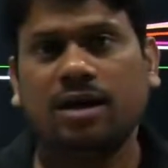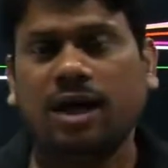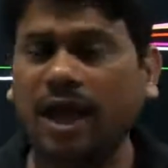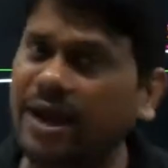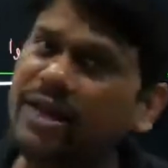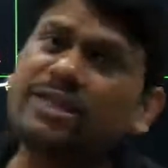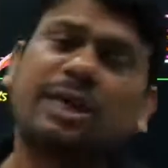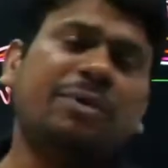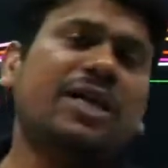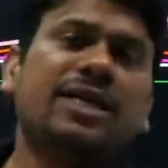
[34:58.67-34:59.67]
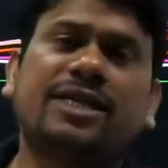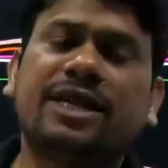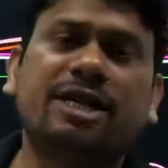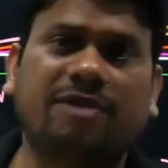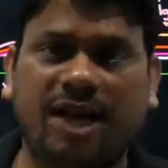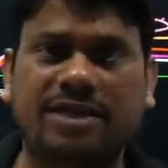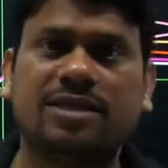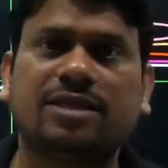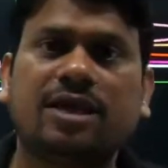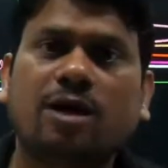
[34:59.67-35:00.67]
any semiconductor
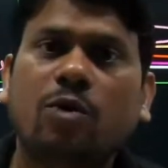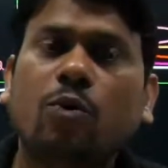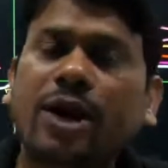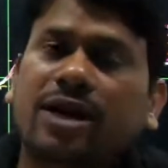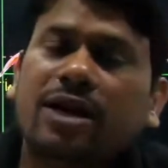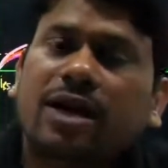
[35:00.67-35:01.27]
device, when